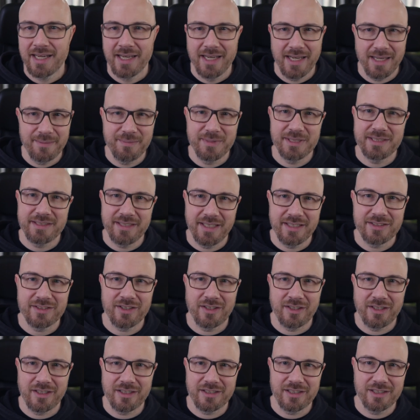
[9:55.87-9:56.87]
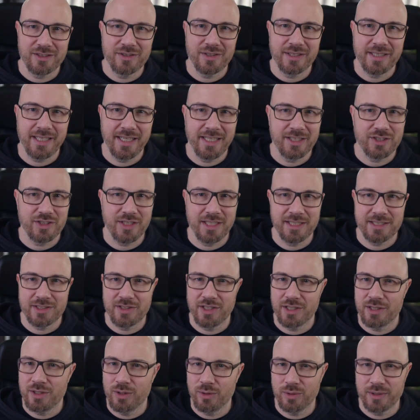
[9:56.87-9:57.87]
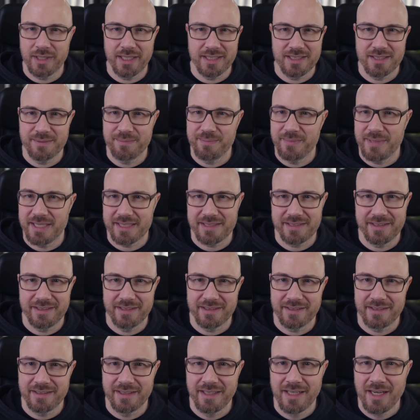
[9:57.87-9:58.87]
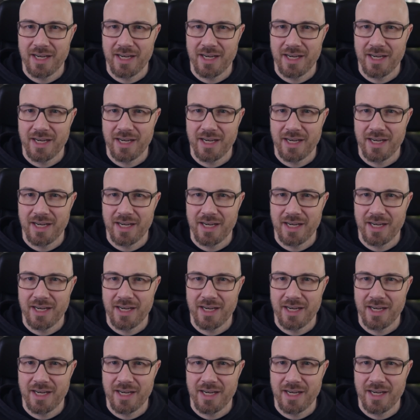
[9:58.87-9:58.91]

and mistakes are harder to catch as the code gets messier,